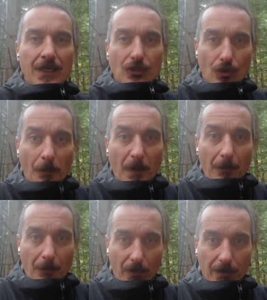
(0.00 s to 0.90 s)
Two
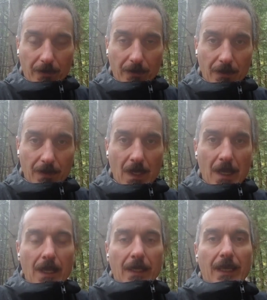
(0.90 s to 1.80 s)
people
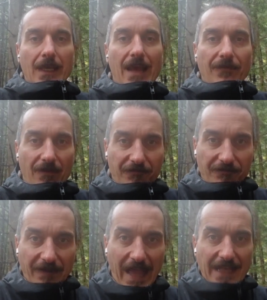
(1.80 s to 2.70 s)
can have
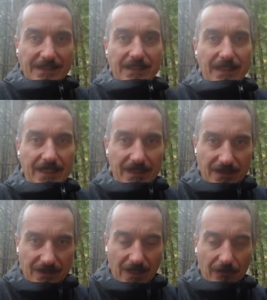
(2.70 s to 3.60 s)
vastly
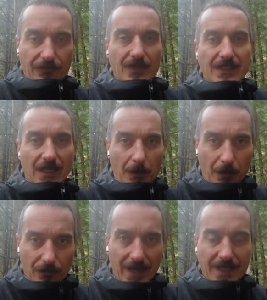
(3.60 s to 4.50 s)
different
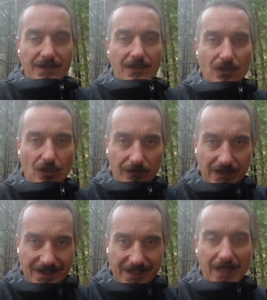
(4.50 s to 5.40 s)
appraisals of
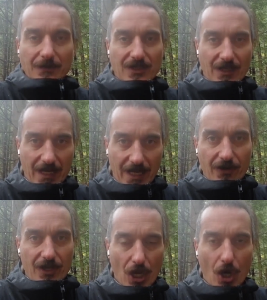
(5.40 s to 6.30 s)
the same
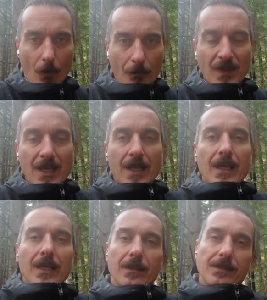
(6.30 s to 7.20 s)
scenario.
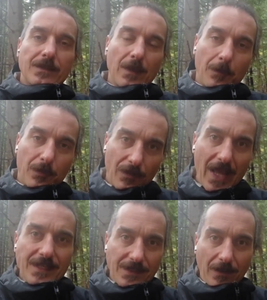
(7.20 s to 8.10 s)
It is the
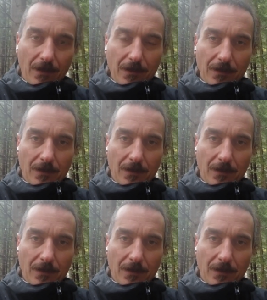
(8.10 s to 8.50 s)
appraisal